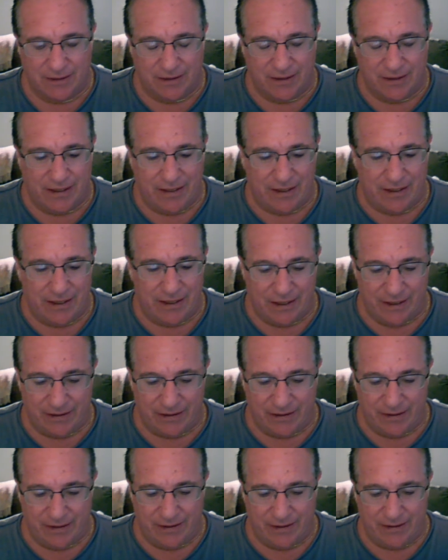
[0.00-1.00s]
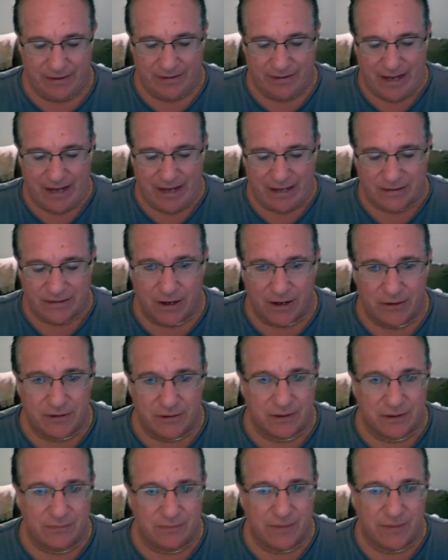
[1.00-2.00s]
And that's how
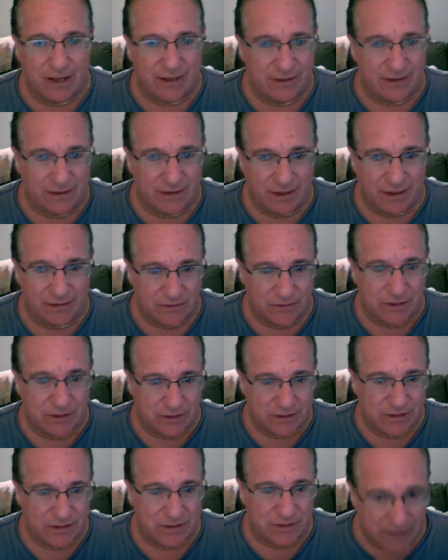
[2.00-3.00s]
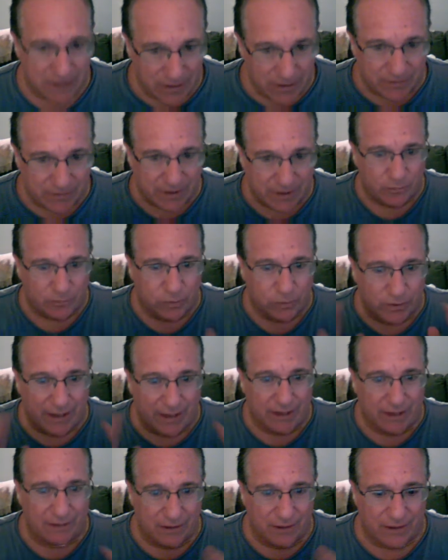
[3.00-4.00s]
you can and then you just see when they
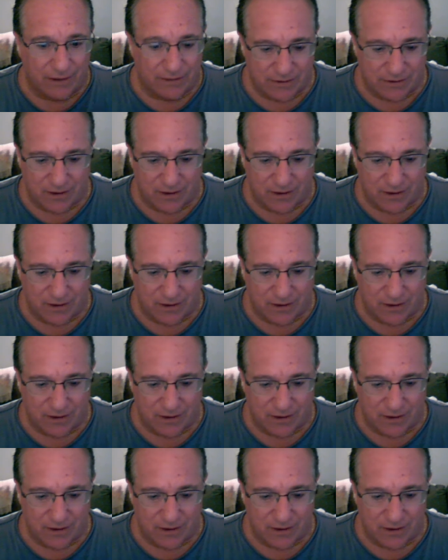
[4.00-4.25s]
play alike.